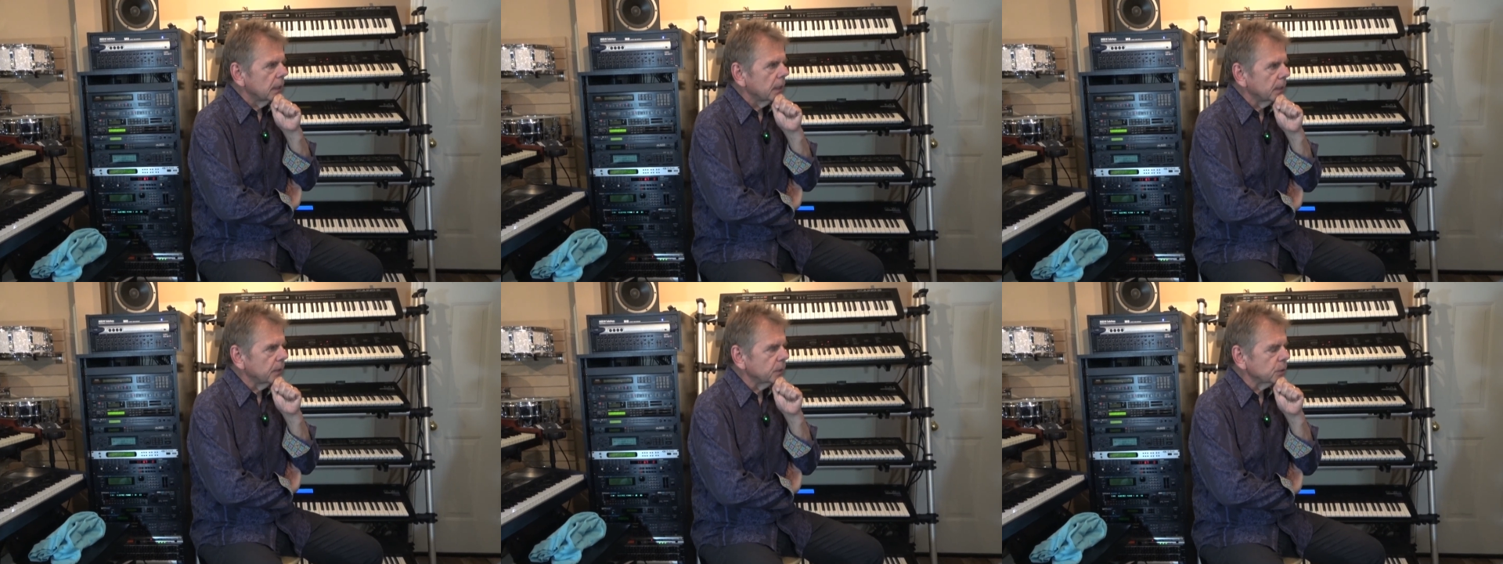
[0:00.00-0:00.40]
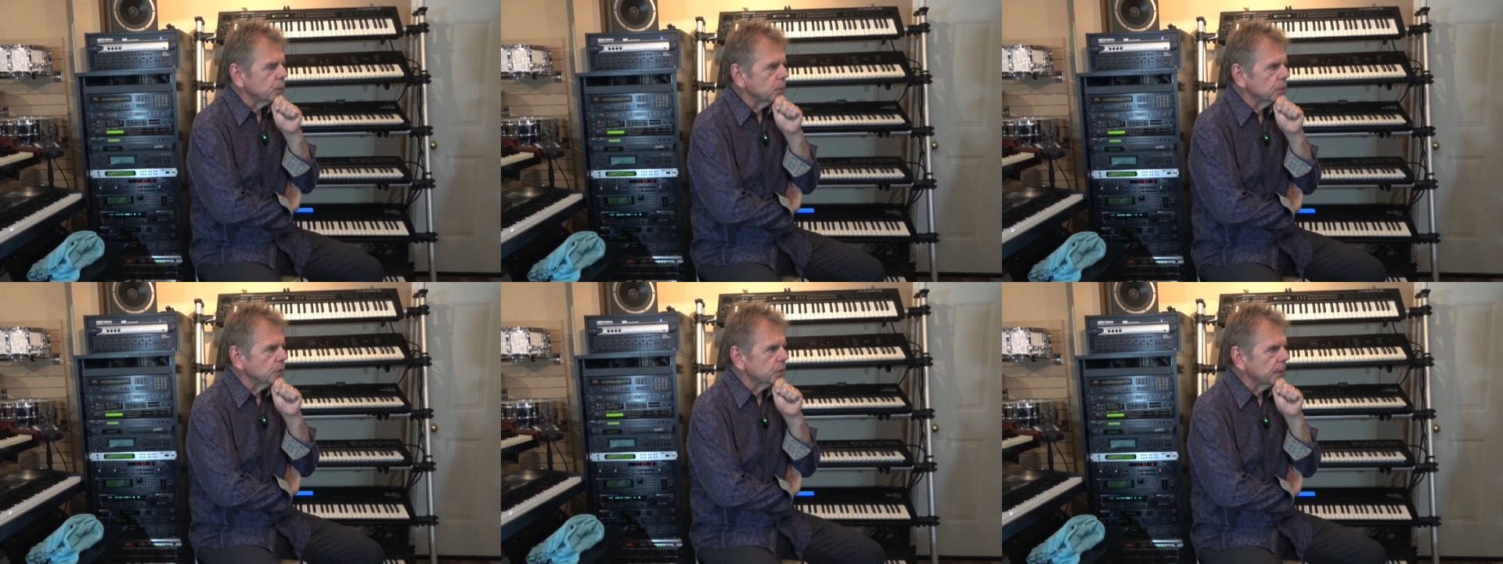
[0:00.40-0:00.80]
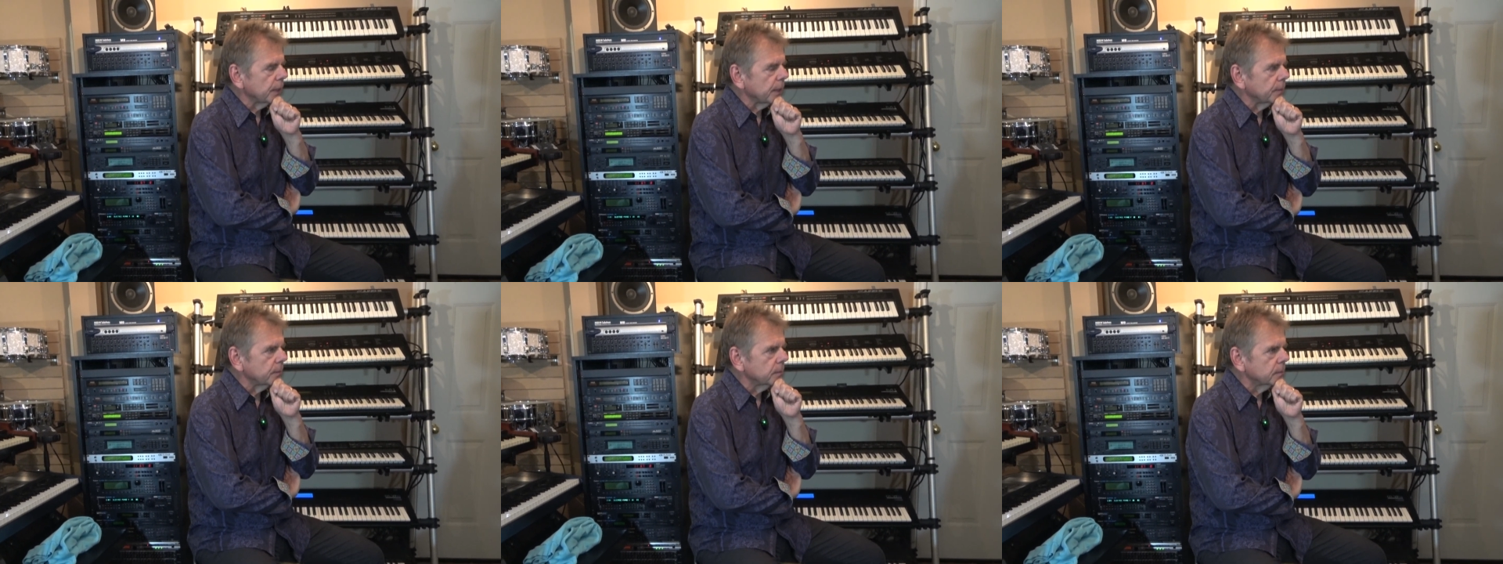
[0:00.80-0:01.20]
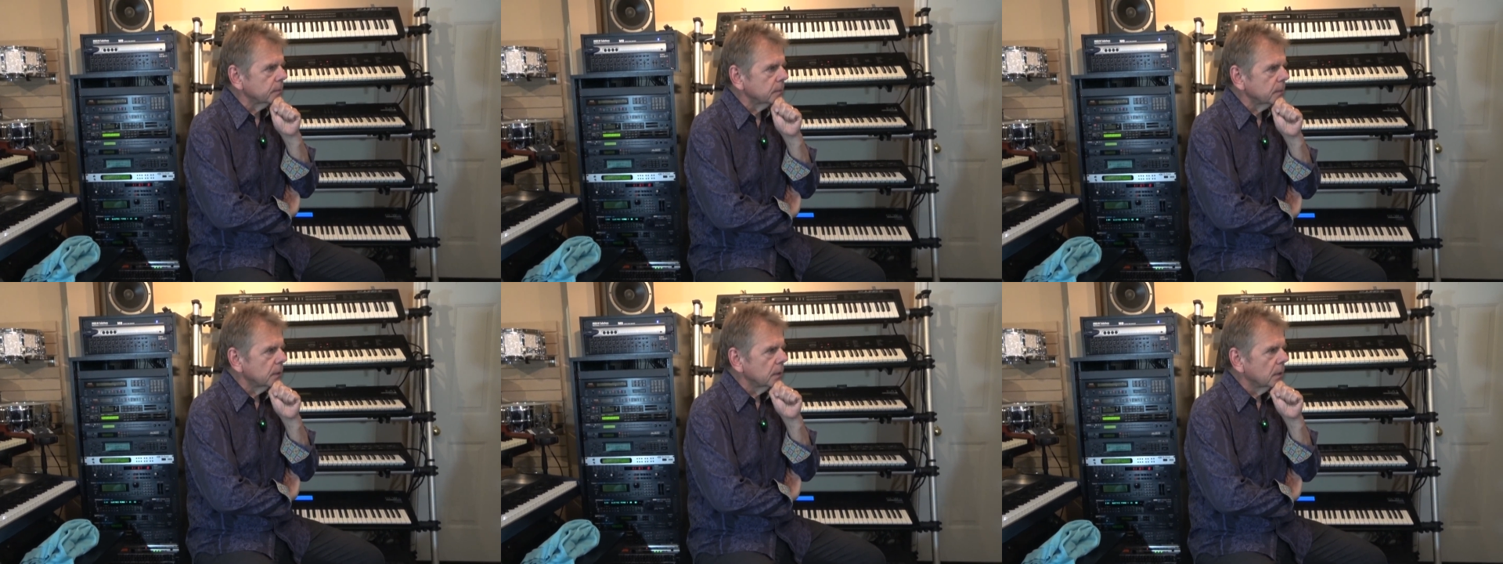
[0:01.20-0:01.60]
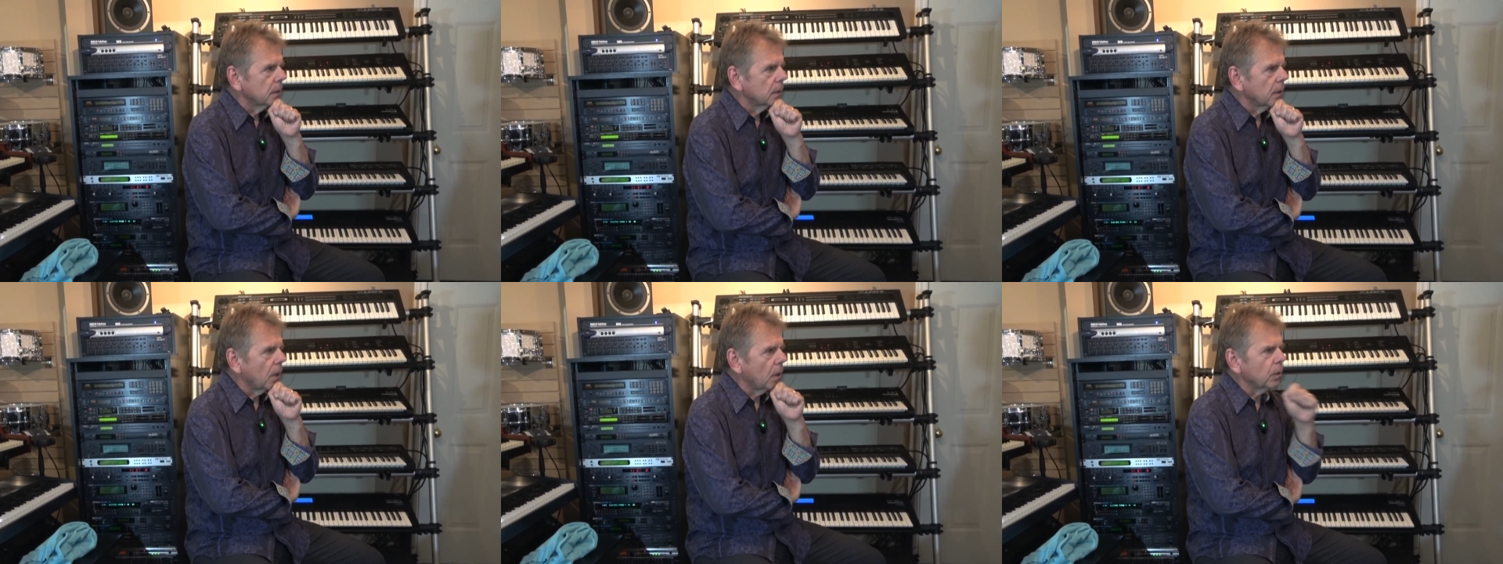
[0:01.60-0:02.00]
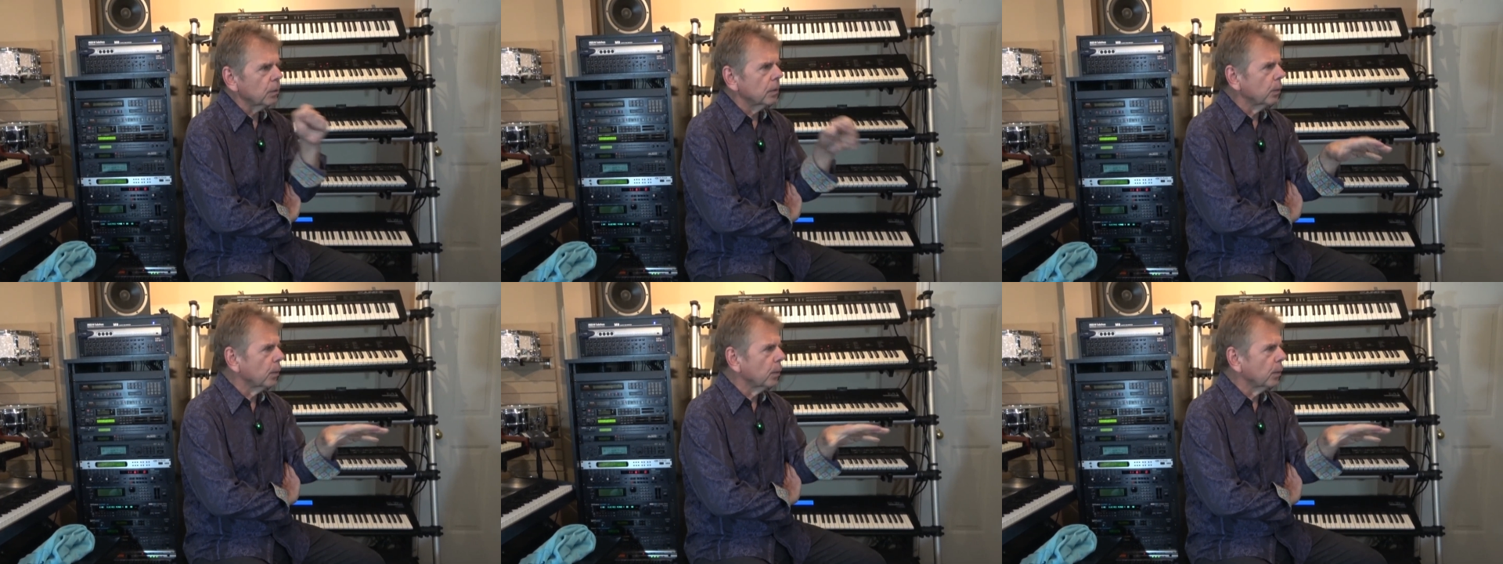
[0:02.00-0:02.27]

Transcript: and this was all